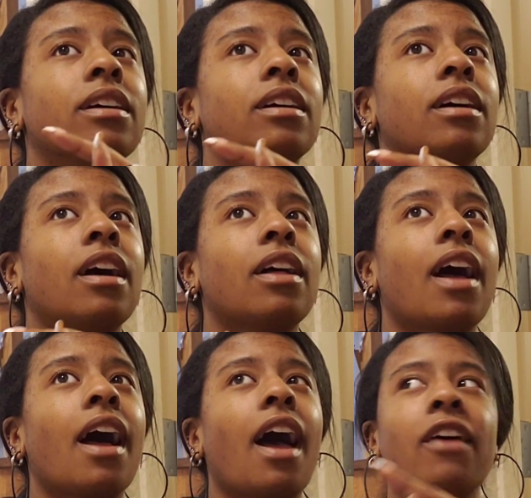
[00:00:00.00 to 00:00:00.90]
I feel
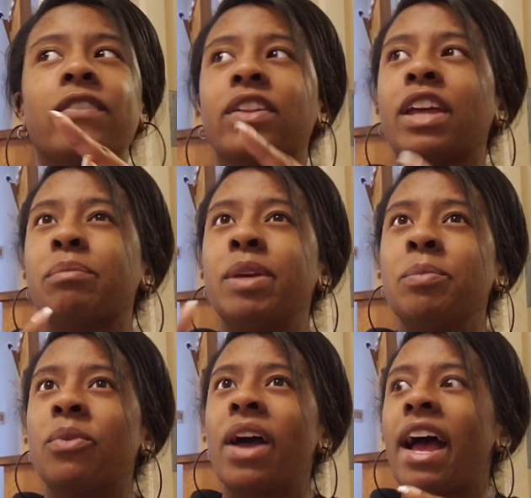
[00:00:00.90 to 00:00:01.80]
like
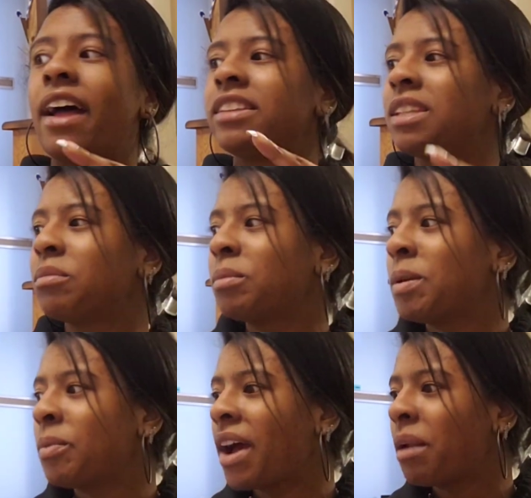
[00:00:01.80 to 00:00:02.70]
some of the people
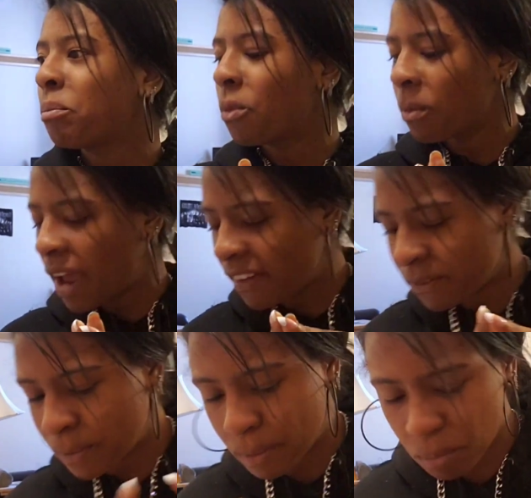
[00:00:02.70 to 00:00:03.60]
have more of
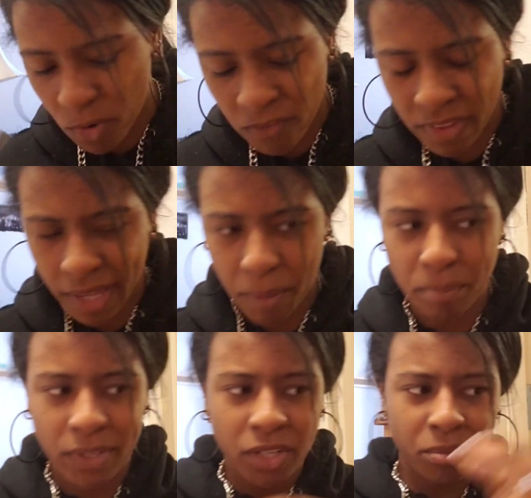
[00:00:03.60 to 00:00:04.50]
like a bigger
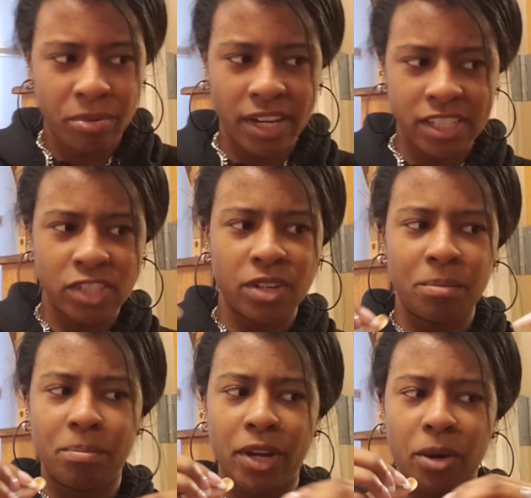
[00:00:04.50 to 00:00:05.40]
presence or bigger
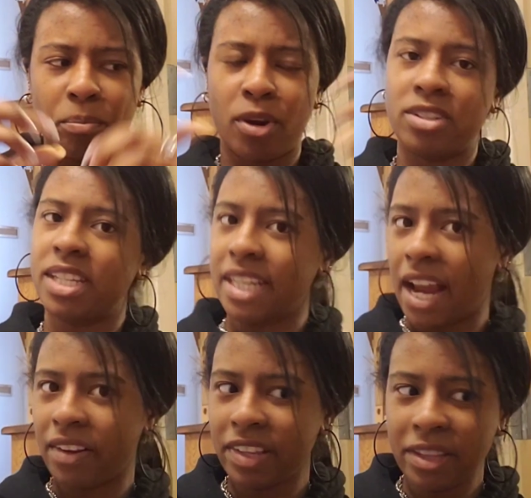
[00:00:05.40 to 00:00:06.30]
personality than me.
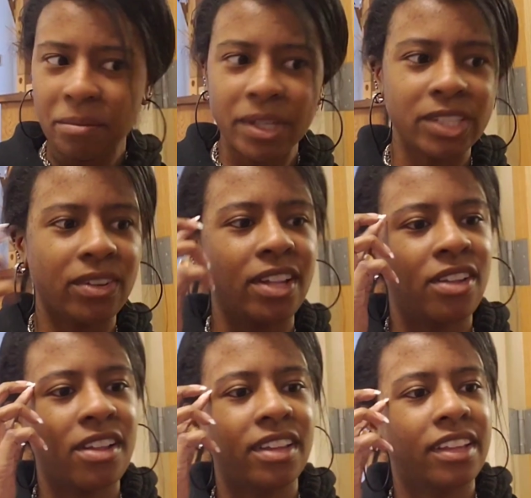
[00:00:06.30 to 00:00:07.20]
So I thought that they
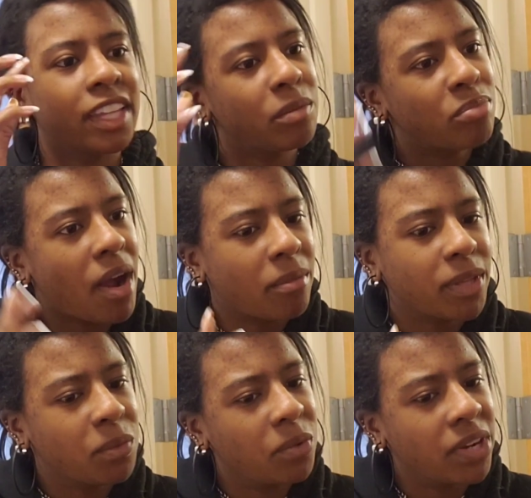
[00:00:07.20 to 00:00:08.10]
probably would
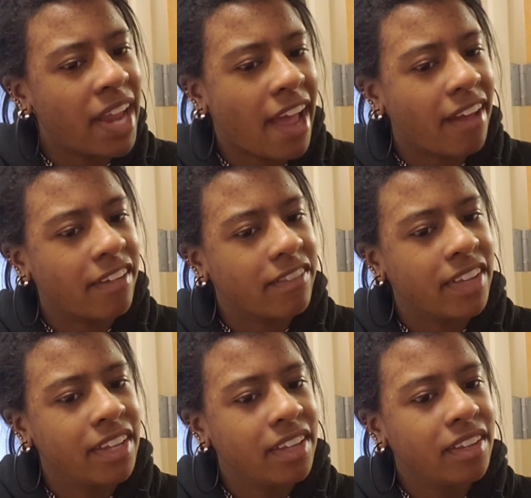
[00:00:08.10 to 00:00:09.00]
have
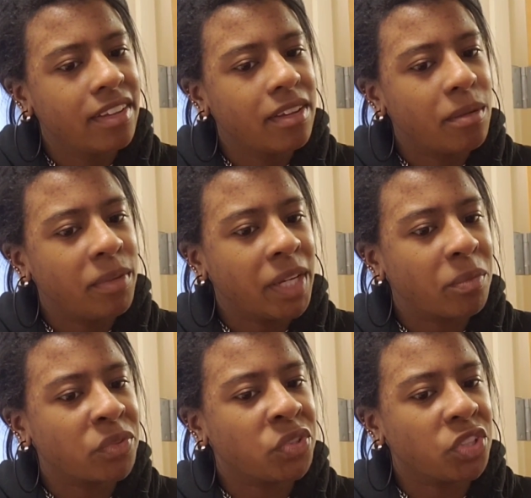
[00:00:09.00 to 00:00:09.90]
been able to
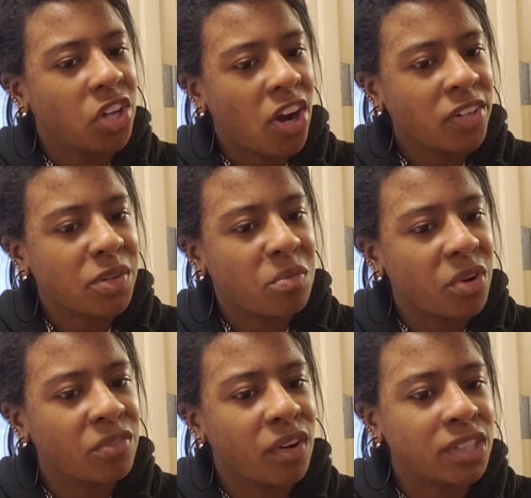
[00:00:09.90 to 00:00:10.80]
garner more votes
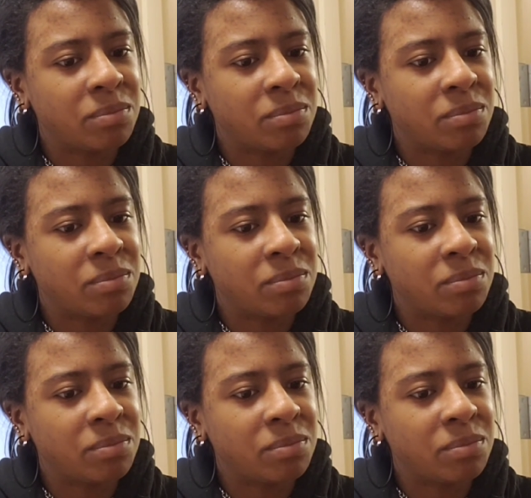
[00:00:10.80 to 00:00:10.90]
because